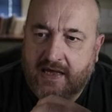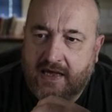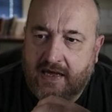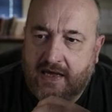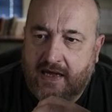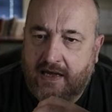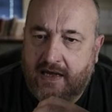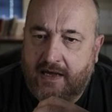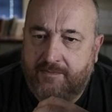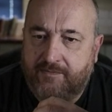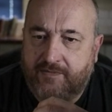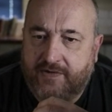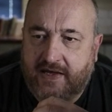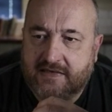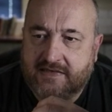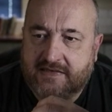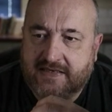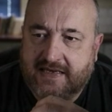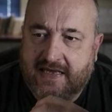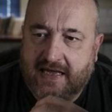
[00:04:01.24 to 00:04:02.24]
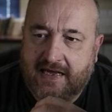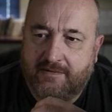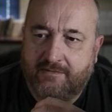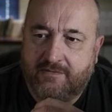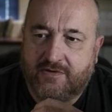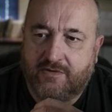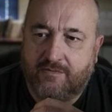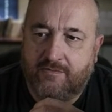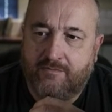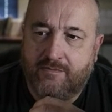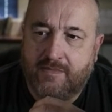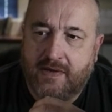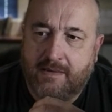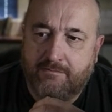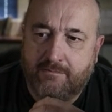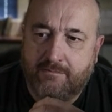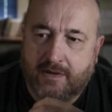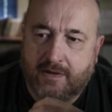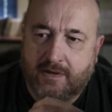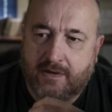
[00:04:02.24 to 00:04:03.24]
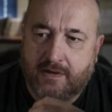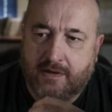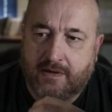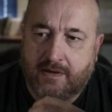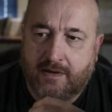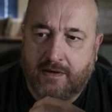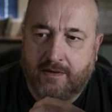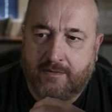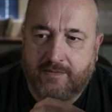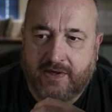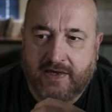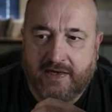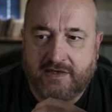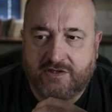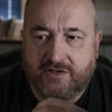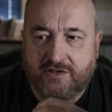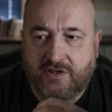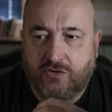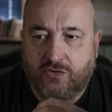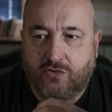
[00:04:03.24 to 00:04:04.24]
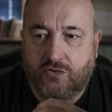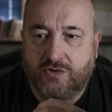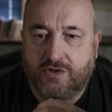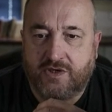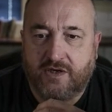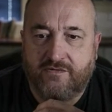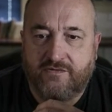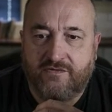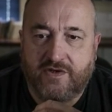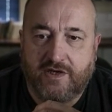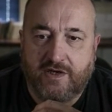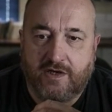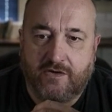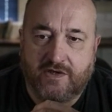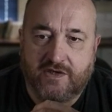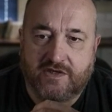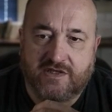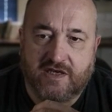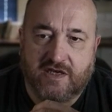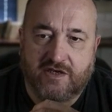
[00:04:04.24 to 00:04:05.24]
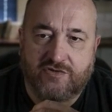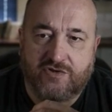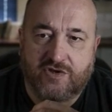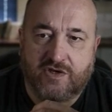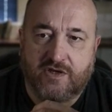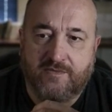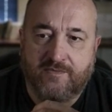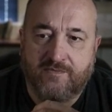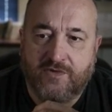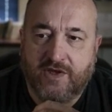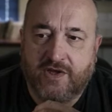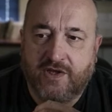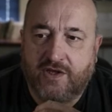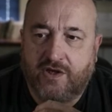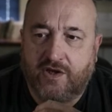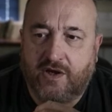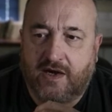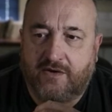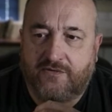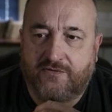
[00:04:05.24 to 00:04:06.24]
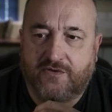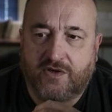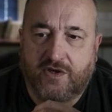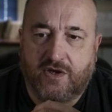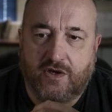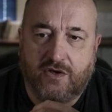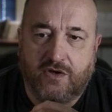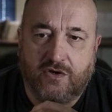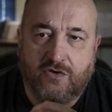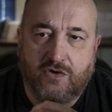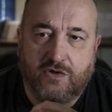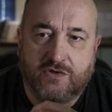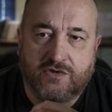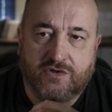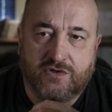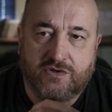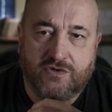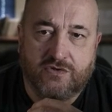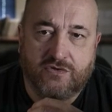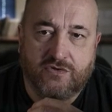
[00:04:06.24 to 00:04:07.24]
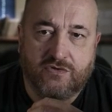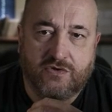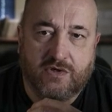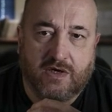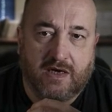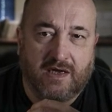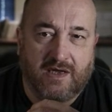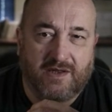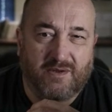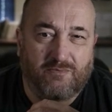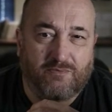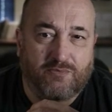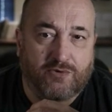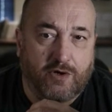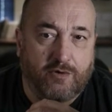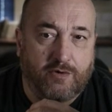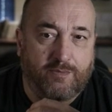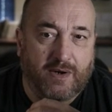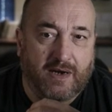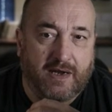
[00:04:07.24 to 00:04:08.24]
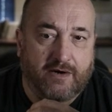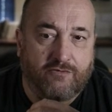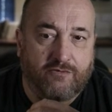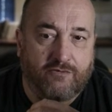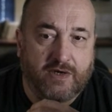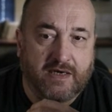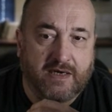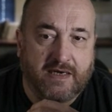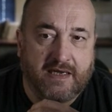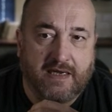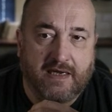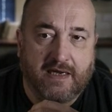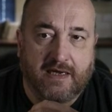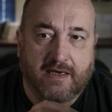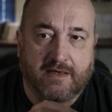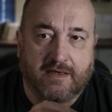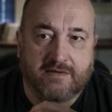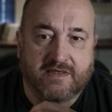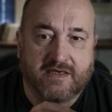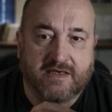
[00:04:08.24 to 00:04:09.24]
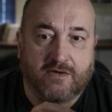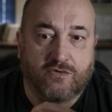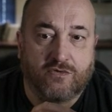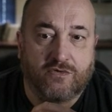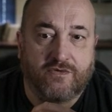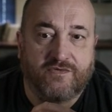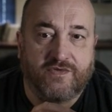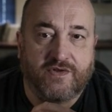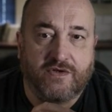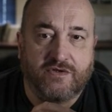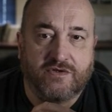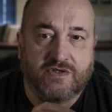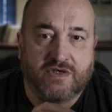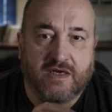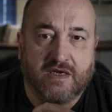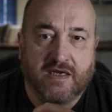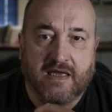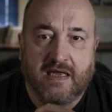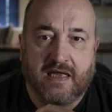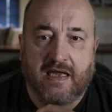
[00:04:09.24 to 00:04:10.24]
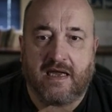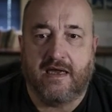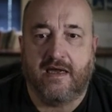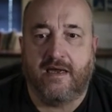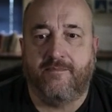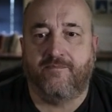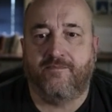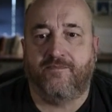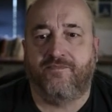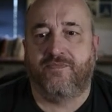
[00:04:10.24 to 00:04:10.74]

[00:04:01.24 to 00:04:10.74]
Um, and to get member um, HD audio, video, etc., you have to go to uh, the pro plan really uh, to get all of those. Um,